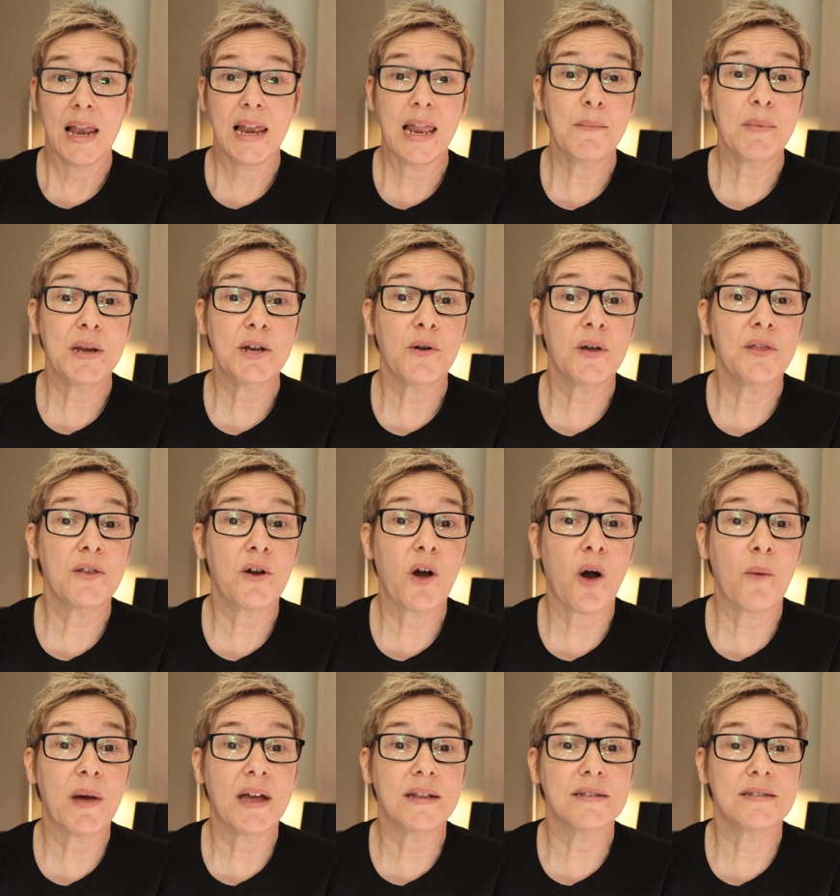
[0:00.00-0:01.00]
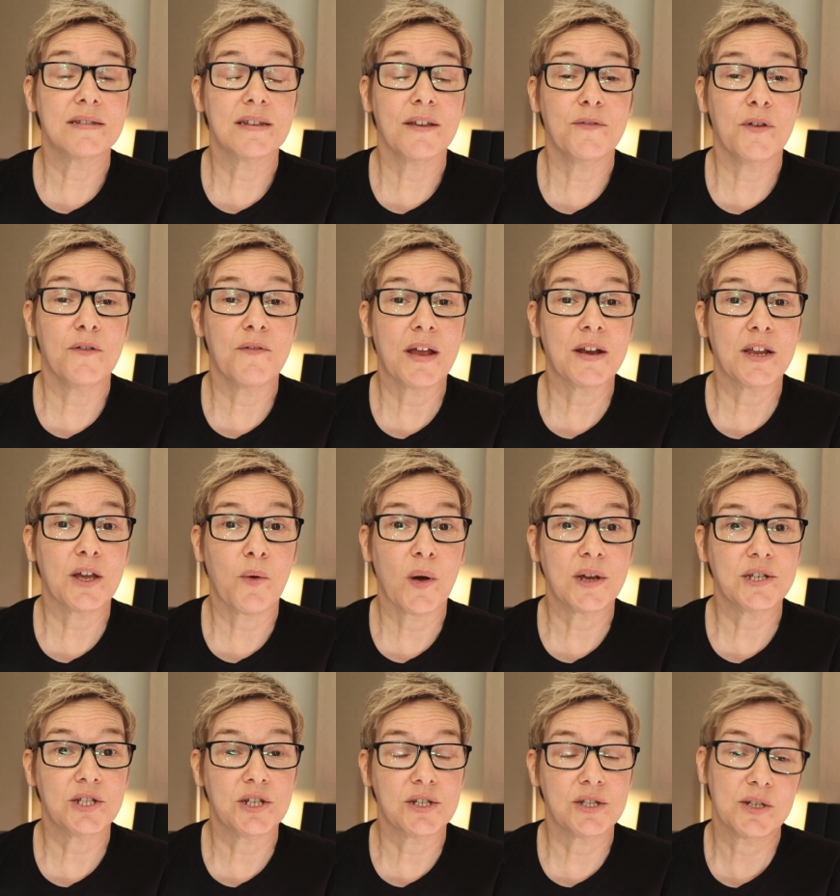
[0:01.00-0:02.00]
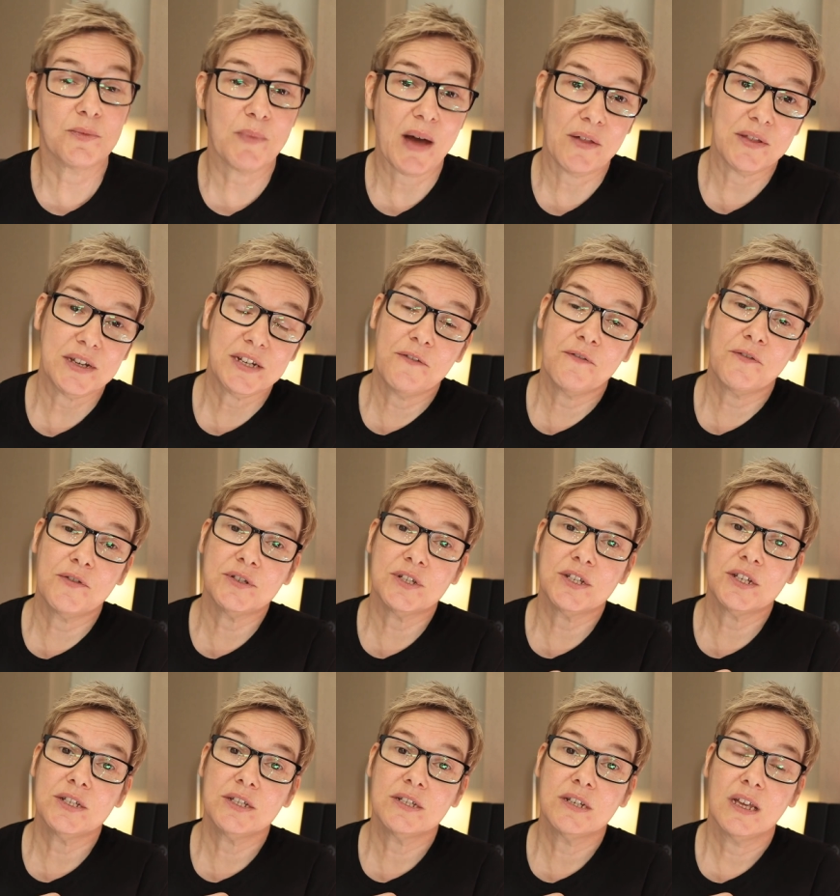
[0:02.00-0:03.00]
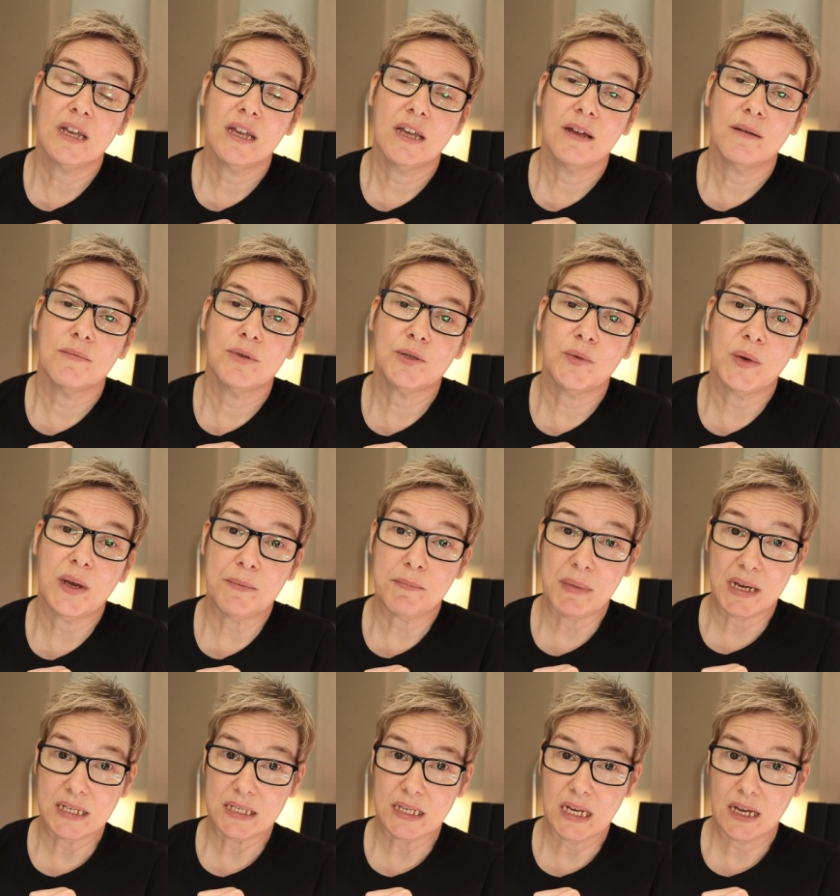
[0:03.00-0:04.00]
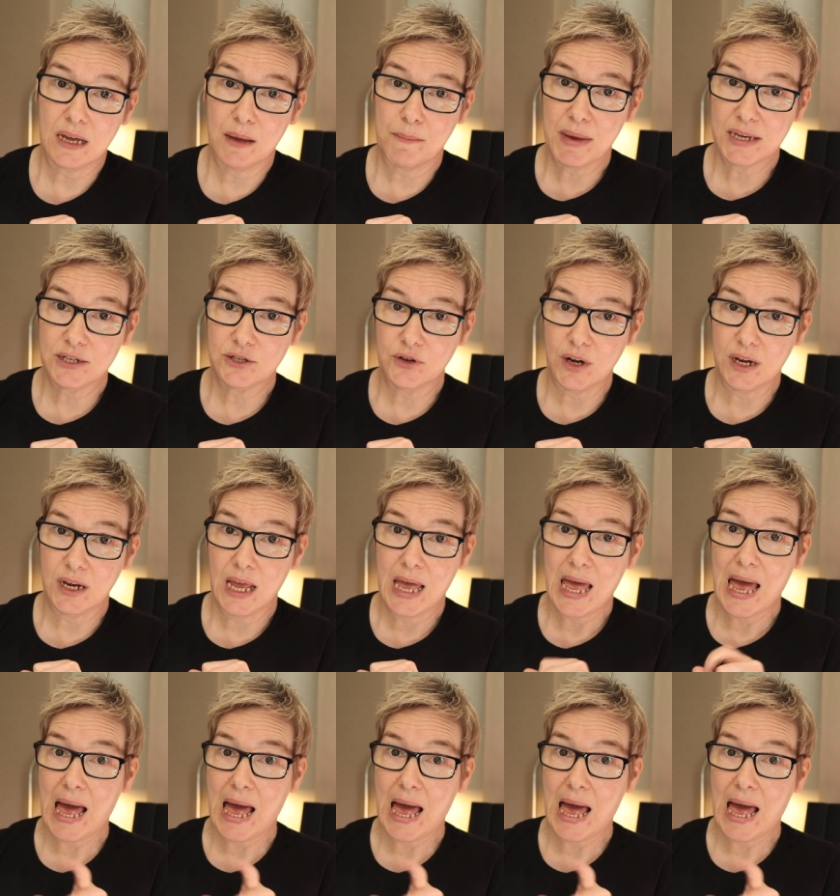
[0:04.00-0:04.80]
Let me know in the comments if you've any questions about the differences between mixing and mastering.